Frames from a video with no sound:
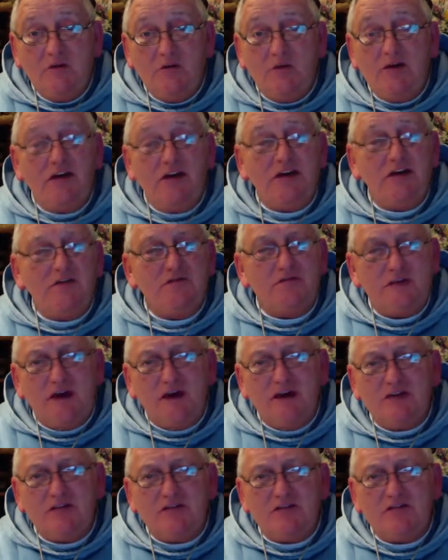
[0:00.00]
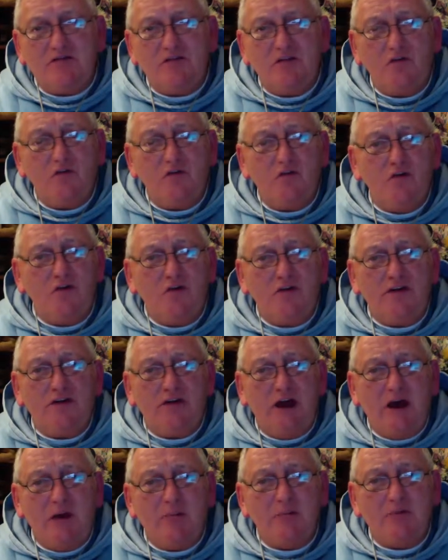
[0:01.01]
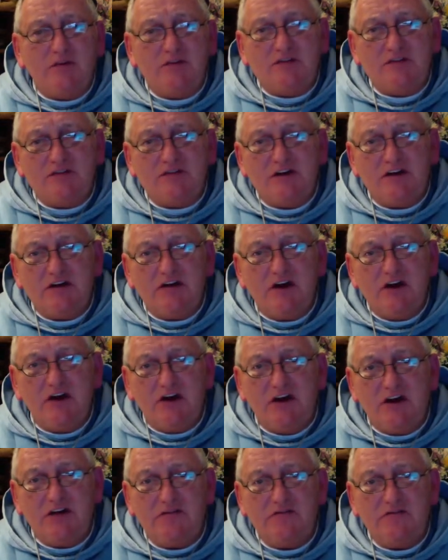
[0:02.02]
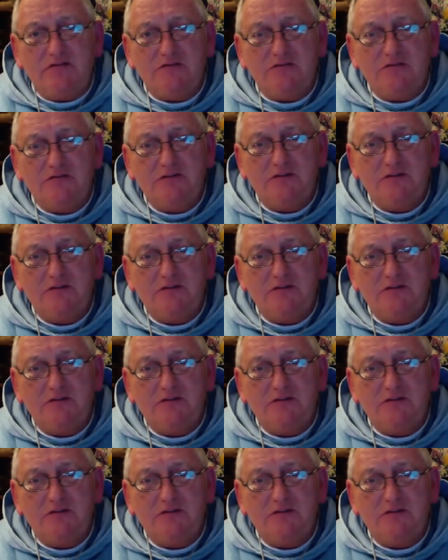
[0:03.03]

We give thanks for all that happens in our life.